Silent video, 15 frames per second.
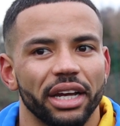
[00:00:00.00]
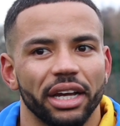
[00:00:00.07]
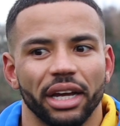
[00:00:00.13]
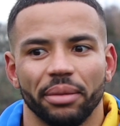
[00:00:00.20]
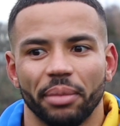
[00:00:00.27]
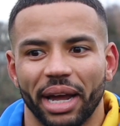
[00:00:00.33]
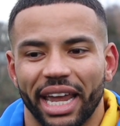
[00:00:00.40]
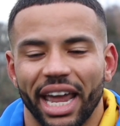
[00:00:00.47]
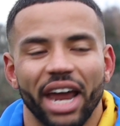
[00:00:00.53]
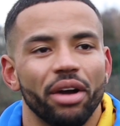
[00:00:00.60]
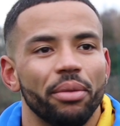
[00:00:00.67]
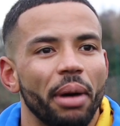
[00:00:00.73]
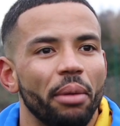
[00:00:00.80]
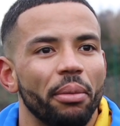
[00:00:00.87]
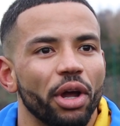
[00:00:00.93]
I care
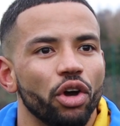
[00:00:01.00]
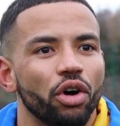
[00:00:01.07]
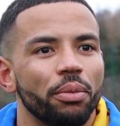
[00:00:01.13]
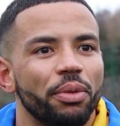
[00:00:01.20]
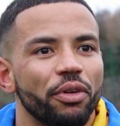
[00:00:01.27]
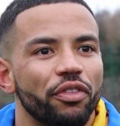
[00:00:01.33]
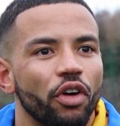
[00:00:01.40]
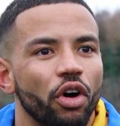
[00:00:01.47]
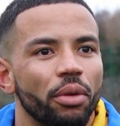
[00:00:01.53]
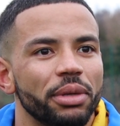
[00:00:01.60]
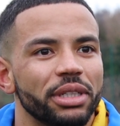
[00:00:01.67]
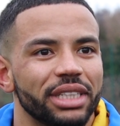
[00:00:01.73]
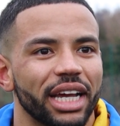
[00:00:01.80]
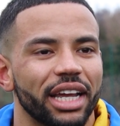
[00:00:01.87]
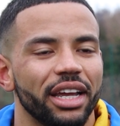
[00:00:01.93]
about my own
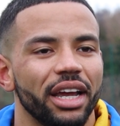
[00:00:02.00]
performance.